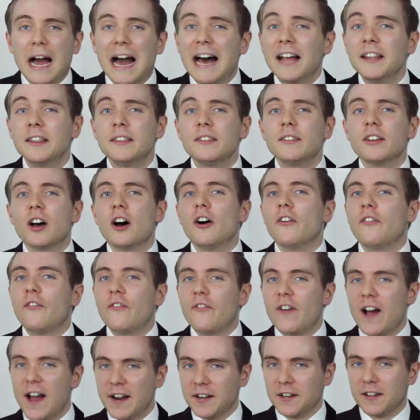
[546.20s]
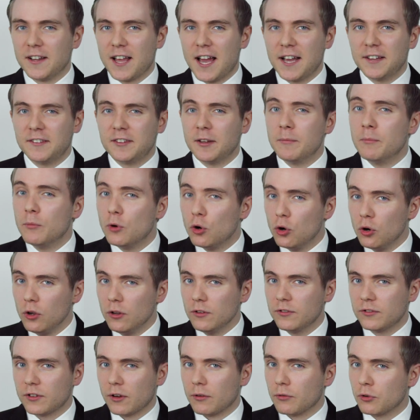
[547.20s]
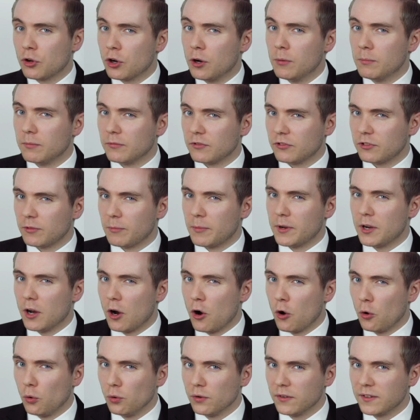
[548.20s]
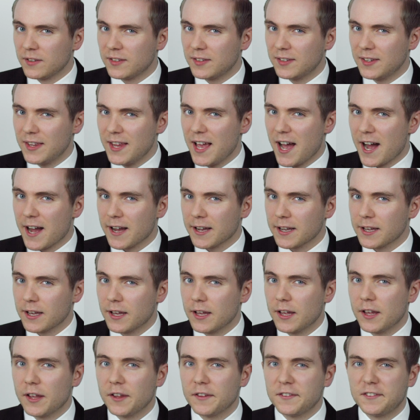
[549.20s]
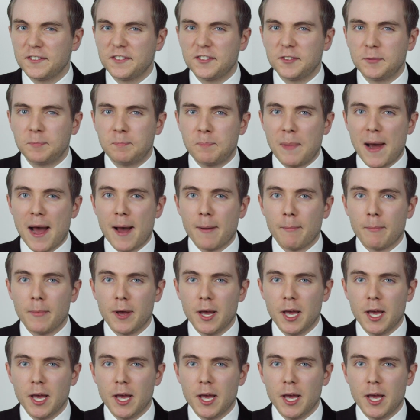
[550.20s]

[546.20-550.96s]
And our final item also comes from an old snack, Spam.